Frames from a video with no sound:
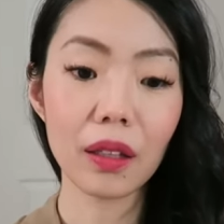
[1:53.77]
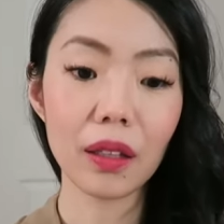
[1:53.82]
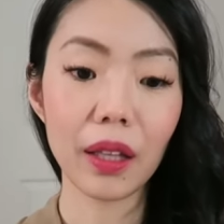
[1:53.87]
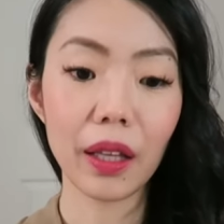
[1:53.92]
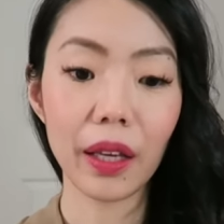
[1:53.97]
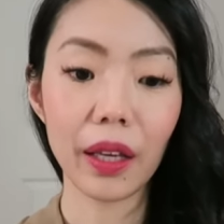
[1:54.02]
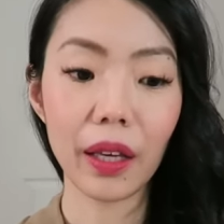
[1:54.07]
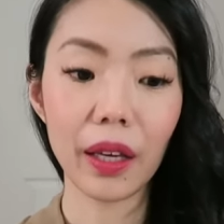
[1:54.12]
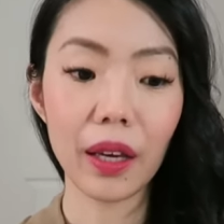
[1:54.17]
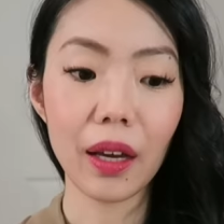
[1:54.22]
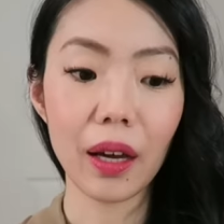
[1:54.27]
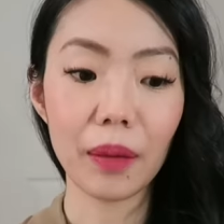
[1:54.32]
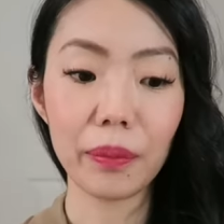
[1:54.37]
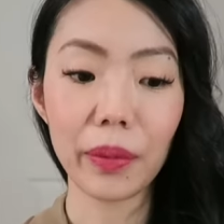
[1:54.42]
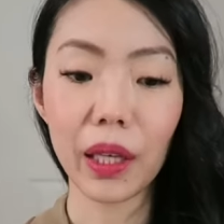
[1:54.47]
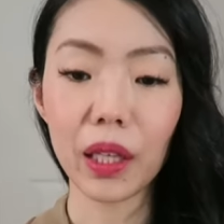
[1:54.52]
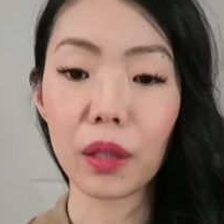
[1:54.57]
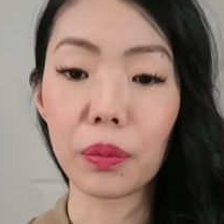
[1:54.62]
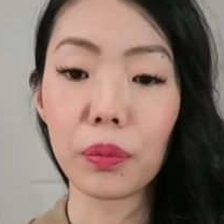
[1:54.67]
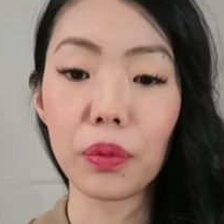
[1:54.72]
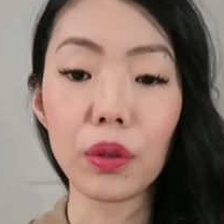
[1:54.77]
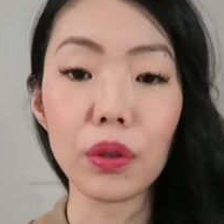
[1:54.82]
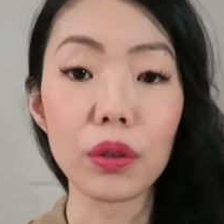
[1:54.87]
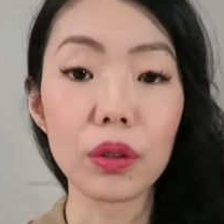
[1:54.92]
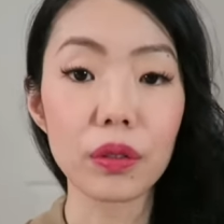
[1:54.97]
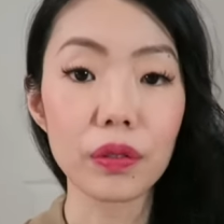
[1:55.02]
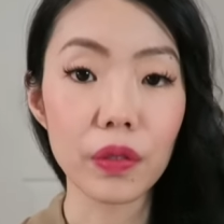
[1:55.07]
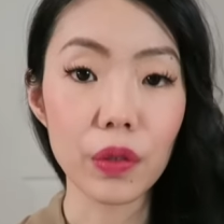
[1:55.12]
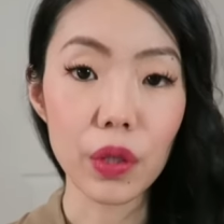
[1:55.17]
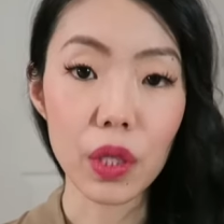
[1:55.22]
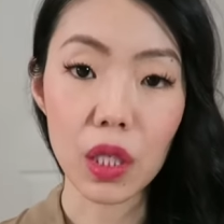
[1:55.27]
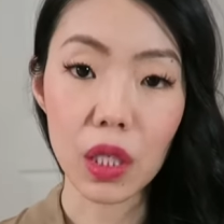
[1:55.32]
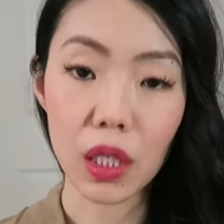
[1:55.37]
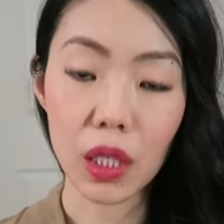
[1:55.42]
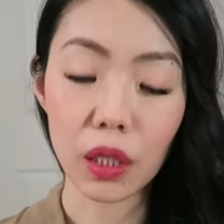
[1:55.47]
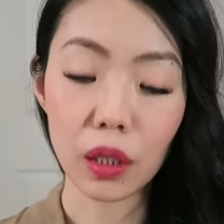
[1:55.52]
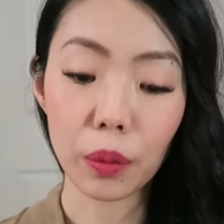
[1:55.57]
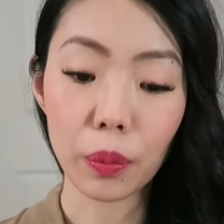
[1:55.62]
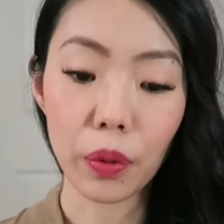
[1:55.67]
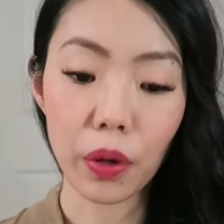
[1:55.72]
They make beautiful
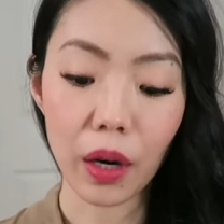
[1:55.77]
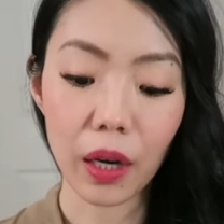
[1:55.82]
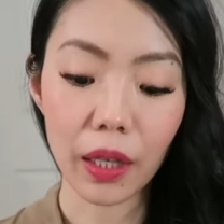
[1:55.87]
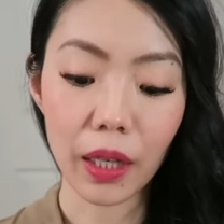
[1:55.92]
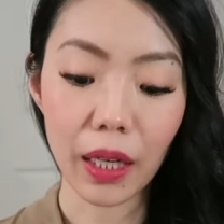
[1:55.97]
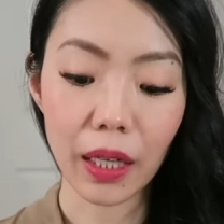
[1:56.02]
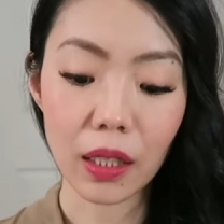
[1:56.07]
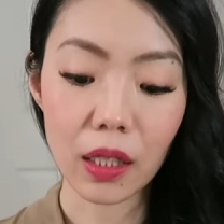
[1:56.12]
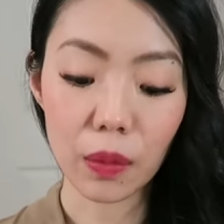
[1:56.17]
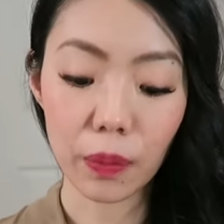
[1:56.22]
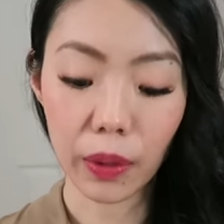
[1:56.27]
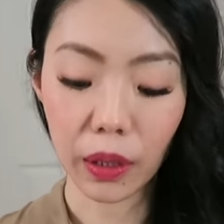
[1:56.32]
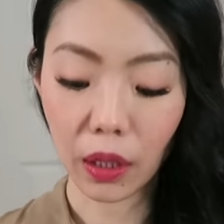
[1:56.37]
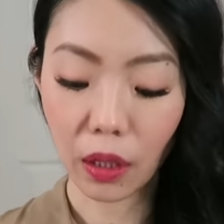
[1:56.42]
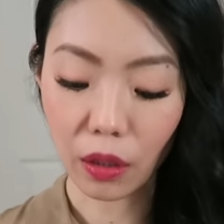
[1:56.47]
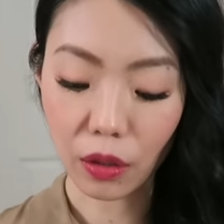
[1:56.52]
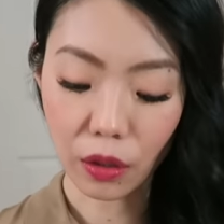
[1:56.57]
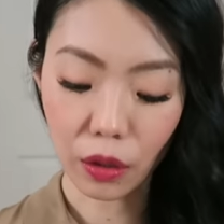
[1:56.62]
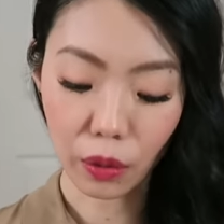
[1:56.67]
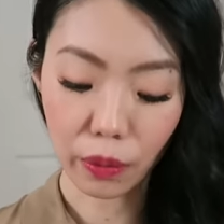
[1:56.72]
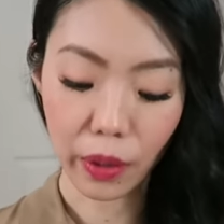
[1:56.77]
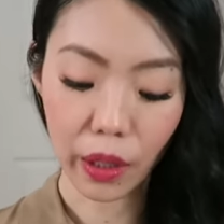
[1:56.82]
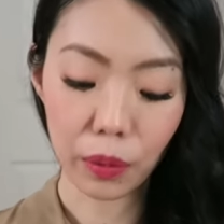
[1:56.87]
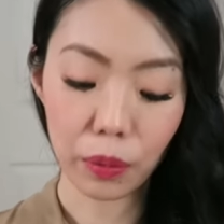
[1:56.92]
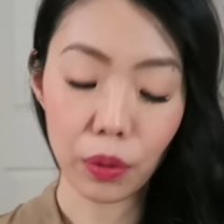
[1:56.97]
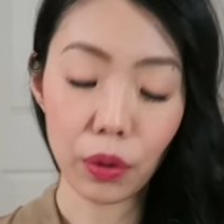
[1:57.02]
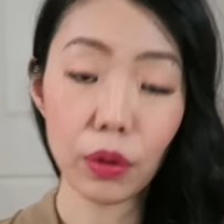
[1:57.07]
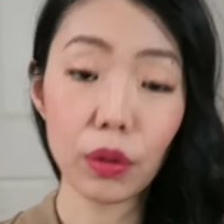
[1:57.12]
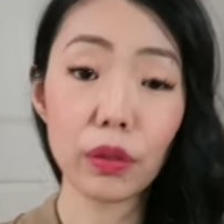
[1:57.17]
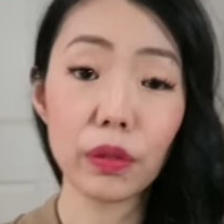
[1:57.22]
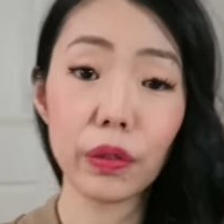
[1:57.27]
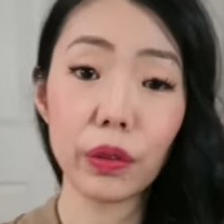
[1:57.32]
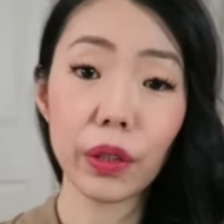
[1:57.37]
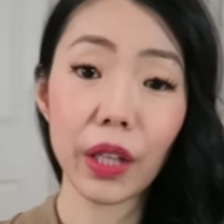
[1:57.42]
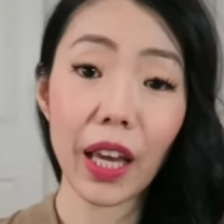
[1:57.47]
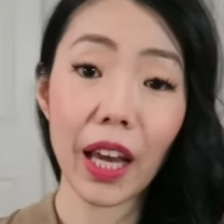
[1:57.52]
silk products, but they also make beautiful